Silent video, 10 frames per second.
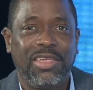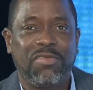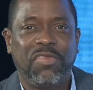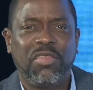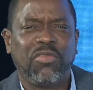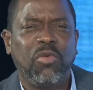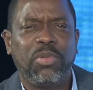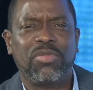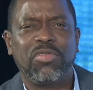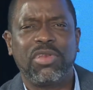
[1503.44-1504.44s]
Is Fesco
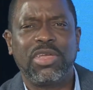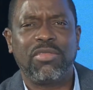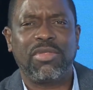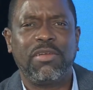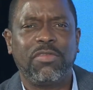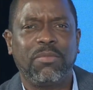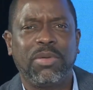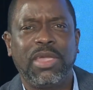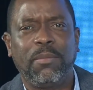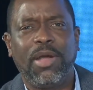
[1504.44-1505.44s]
positioning itself to
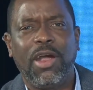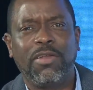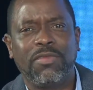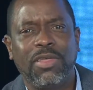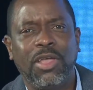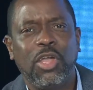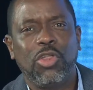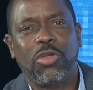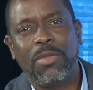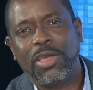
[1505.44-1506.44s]
be a part of the
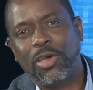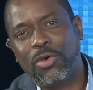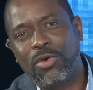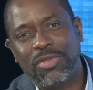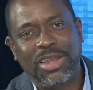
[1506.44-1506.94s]
Jamaica Goes